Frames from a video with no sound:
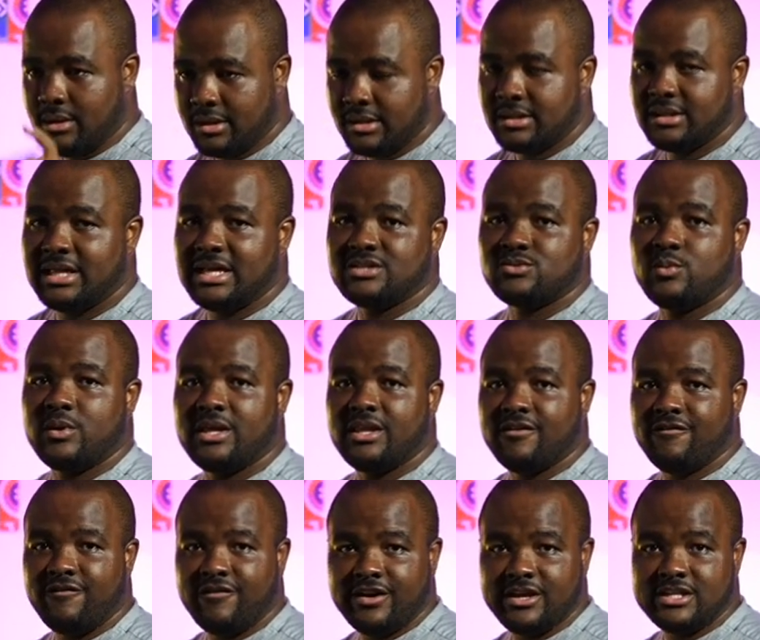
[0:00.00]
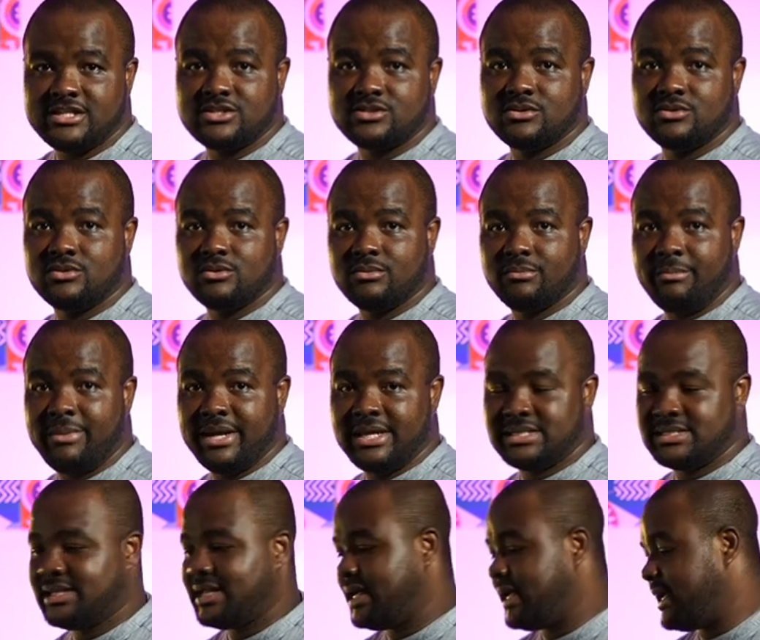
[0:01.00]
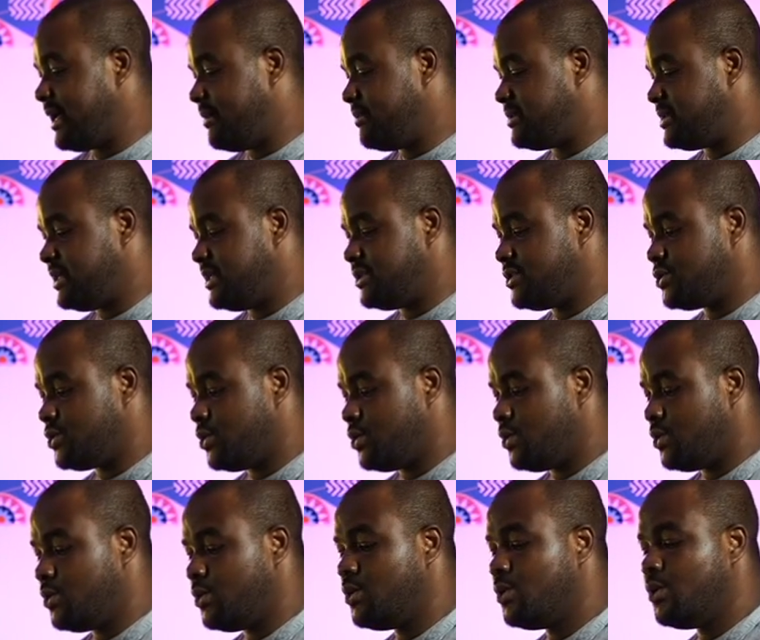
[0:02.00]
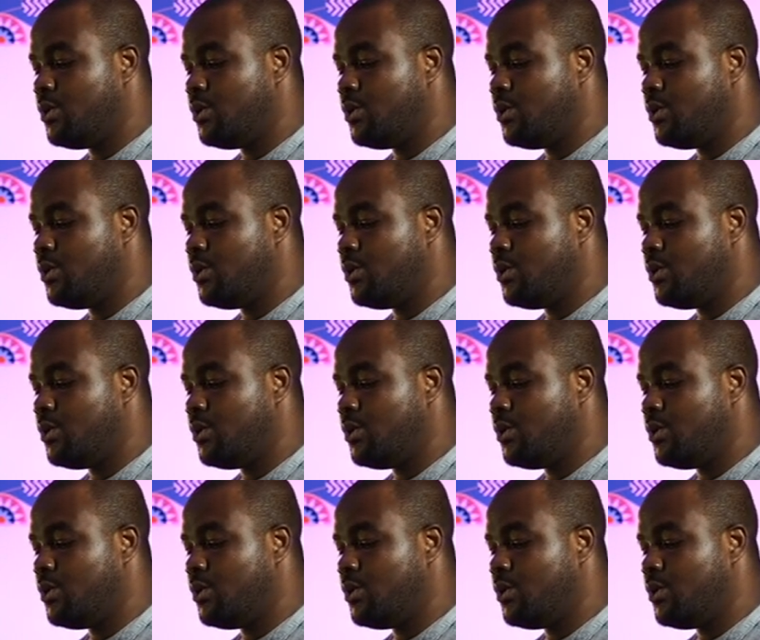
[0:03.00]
that's where the first bass line comes in so